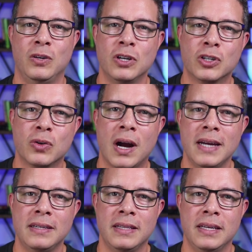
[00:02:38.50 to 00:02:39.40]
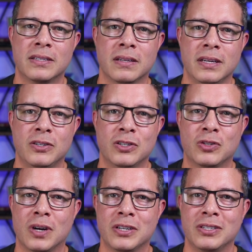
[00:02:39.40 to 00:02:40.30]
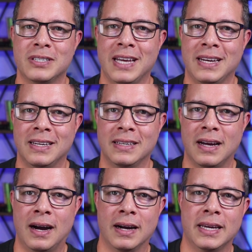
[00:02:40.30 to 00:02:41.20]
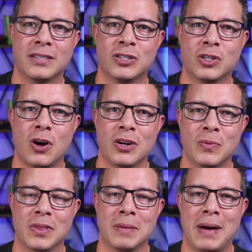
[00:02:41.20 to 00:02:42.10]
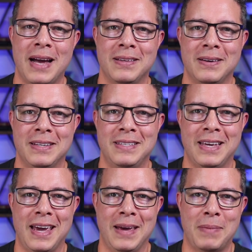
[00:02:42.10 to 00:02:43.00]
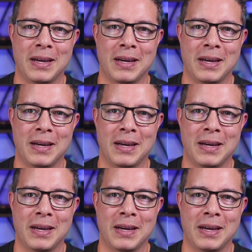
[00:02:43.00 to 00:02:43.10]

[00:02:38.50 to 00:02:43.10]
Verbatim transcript: can try the installation instructions and uh, get started with the Python SDK by